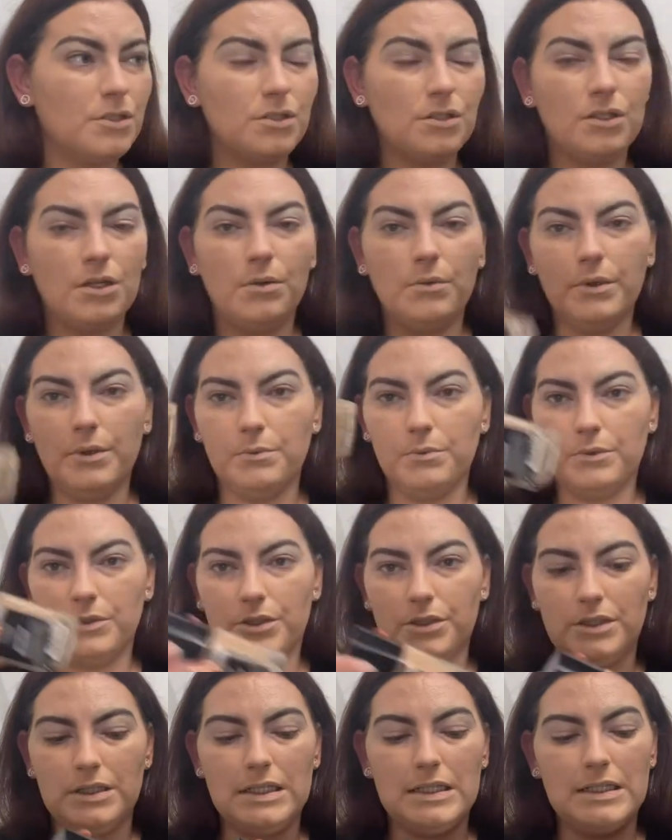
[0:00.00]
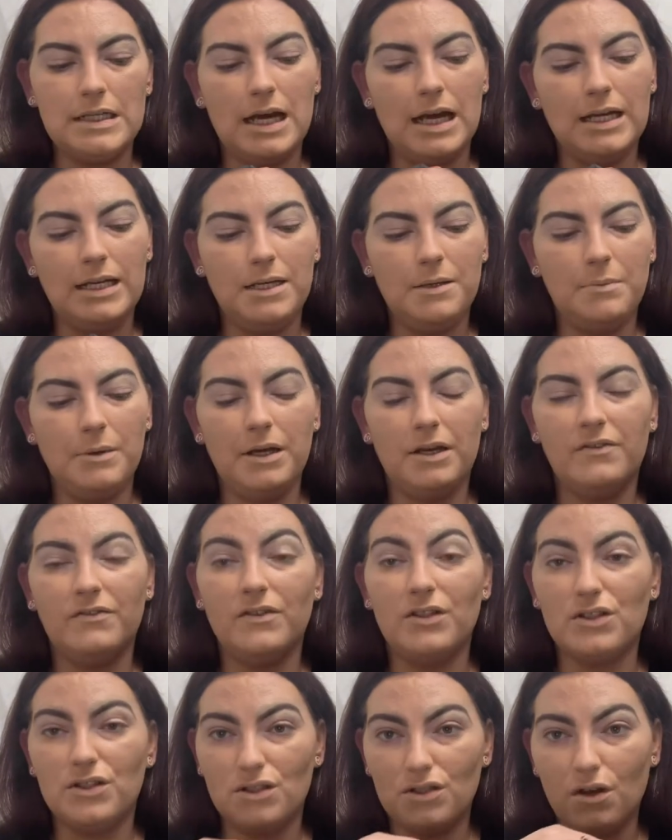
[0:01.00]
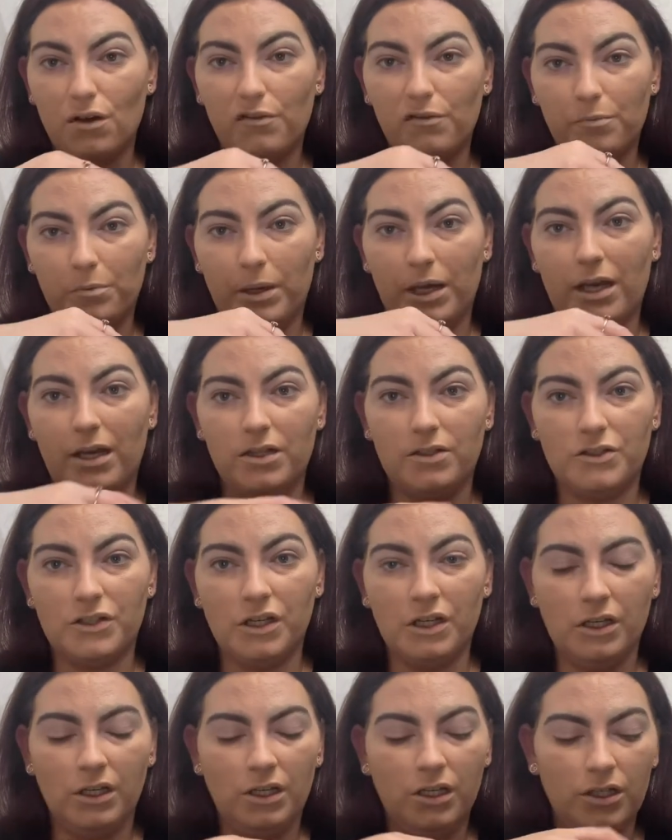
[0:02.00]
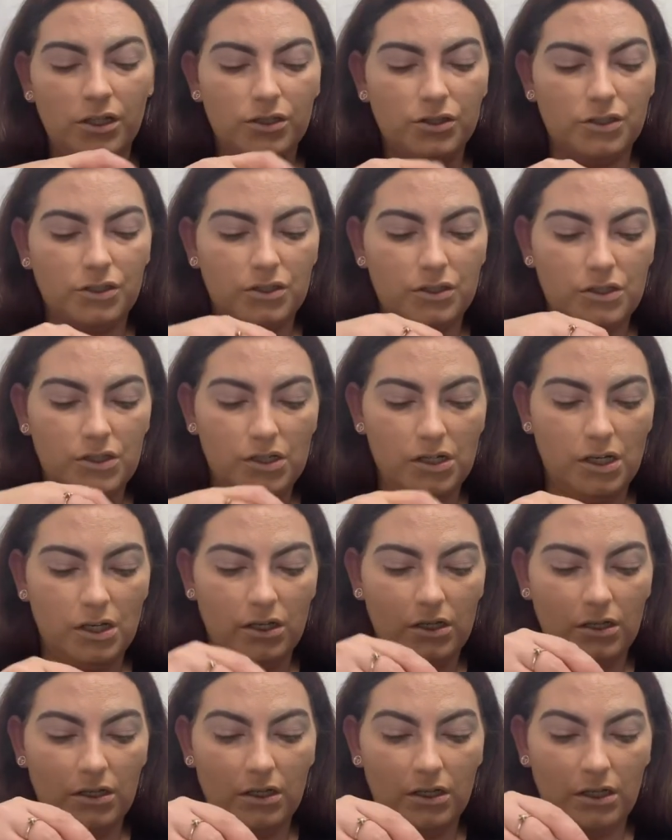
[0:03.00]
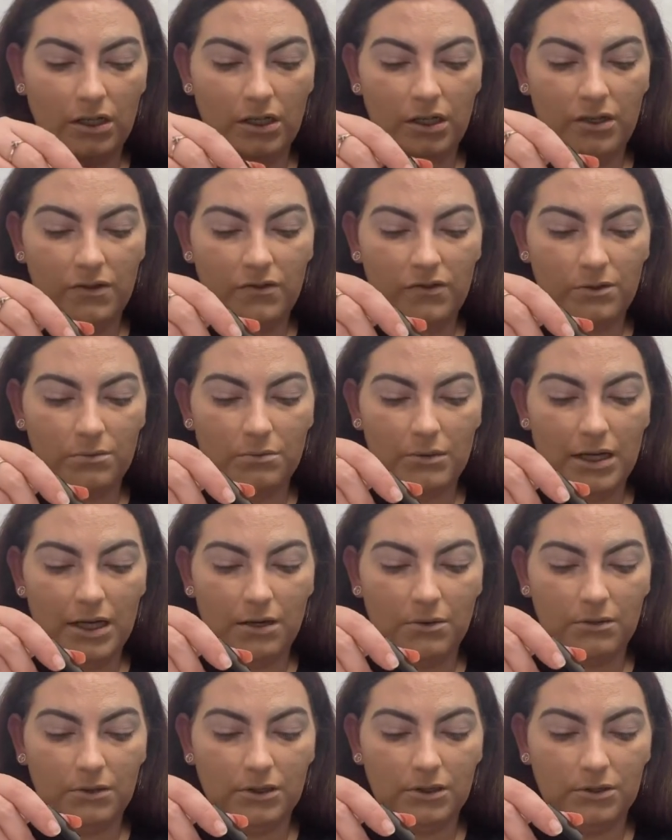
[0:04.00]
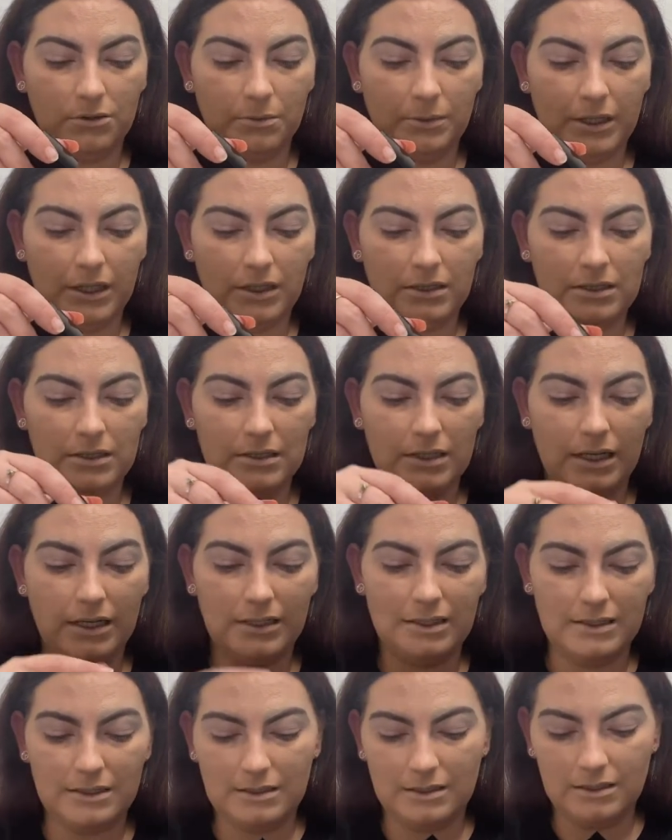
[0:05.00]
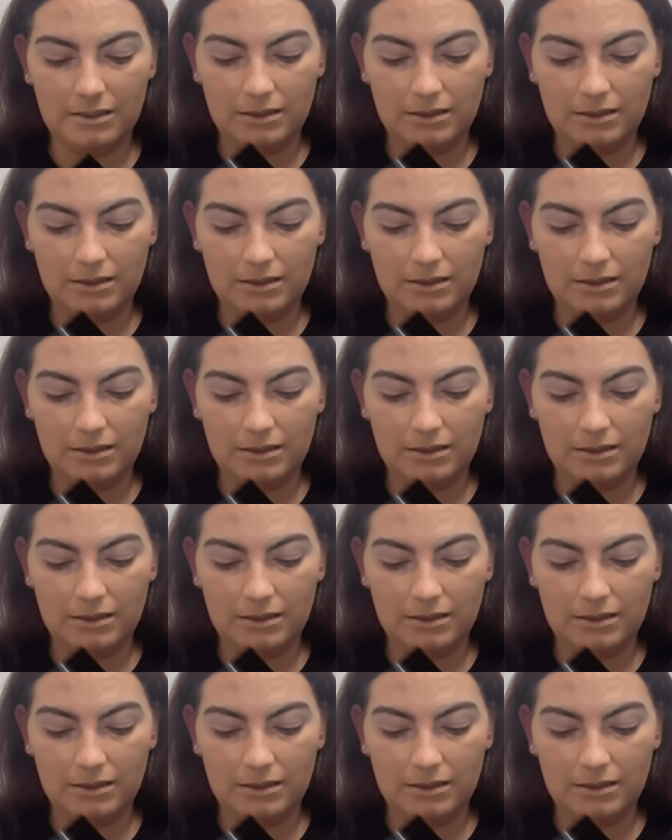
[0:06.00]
to go in with just a tiny bit of the soft beige, just to even me out a little bit, because that is,